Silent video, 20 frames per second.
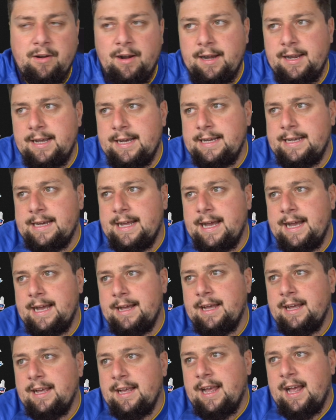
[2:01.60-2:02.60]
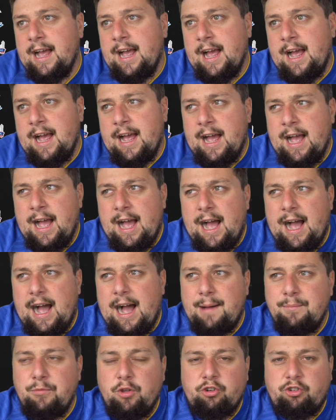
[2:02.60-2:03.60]
All right. And
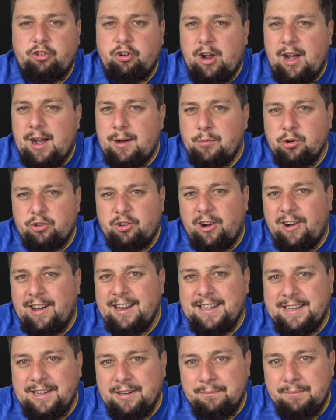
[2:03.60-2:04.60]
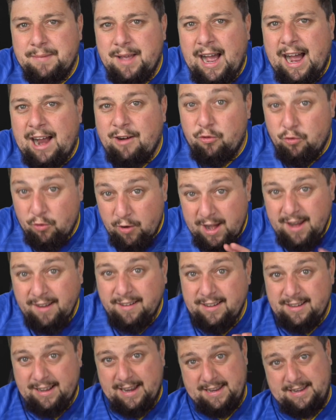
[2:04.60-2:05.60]
I'm not sure how much I like them. I
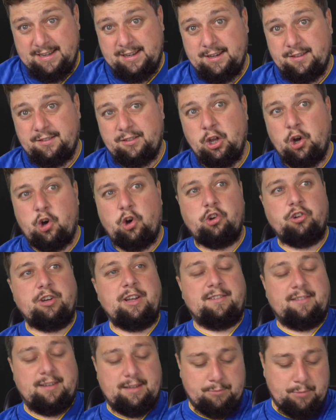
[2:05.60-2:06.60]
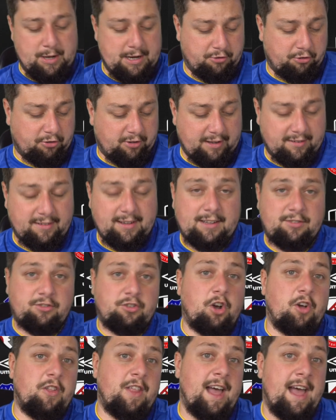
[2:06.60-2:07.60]
really like the hoodies where it just says
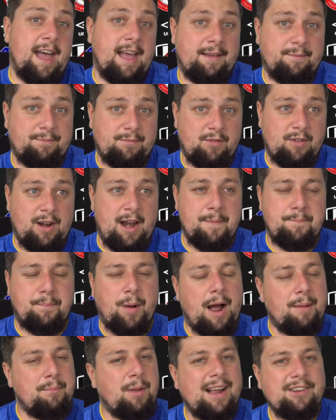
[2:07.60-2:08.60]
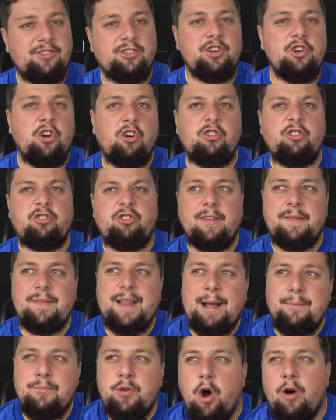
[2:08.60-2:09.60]
Castor there, right? But I'm actually not.
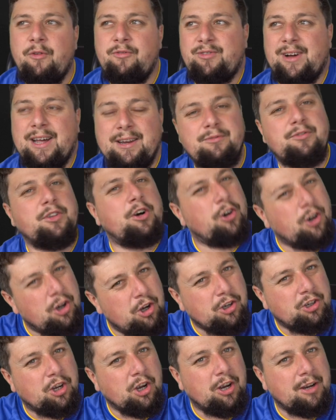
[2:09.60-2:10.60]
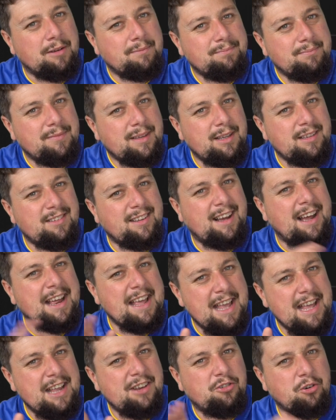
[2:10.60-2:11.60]
I'm not a fan of the logo. Is it like
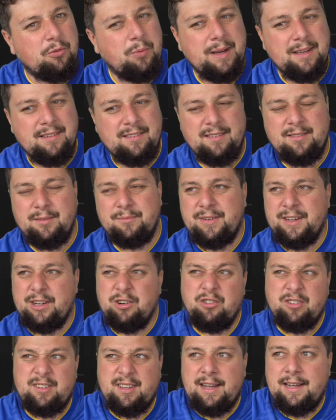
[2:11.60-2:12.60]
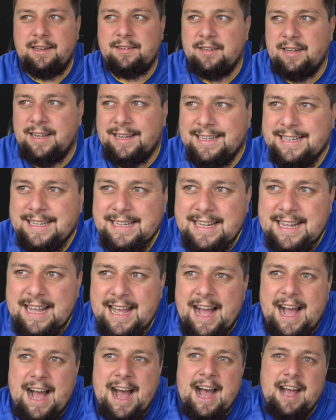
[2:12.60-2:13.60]
angel wings or something? It looks like, I don't
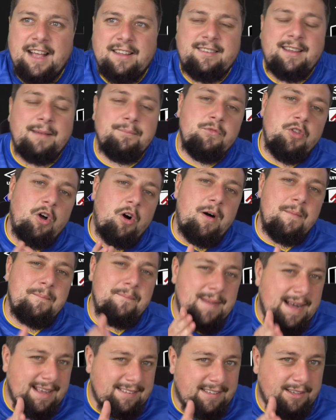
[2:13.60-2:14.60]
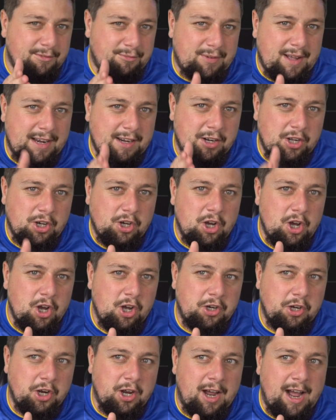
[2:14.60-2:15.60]
know. So I'm not a massive fan of the
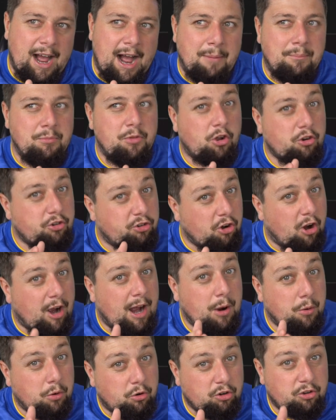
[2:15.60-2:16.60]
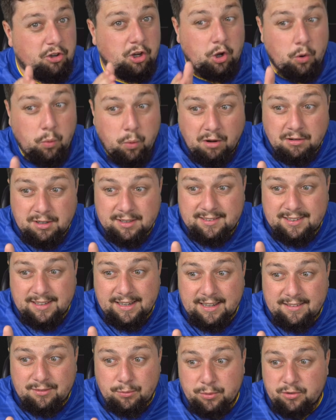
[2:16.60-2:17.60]
logo. I'm not sure how good the
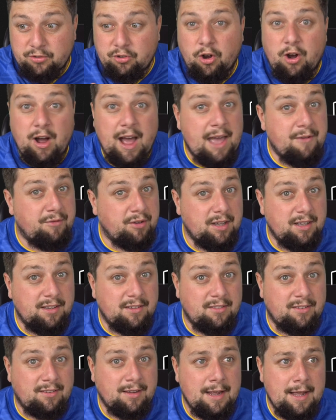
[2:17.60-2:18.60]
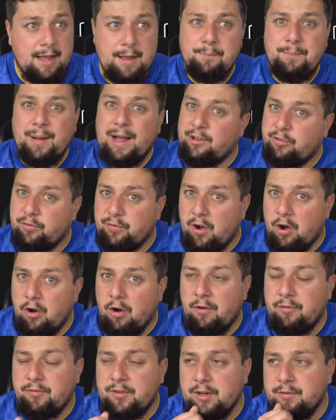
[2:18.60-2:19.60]
quality is. We saw Everton's badge fall
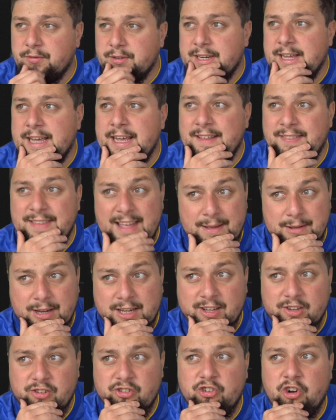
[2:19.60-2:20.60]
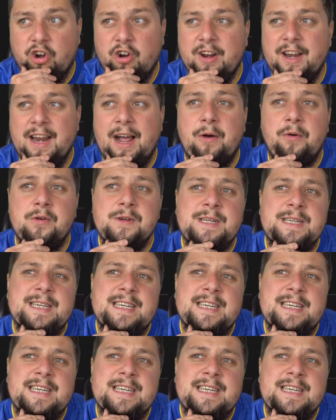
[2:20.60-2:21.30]
off the other day, and they're Castor now.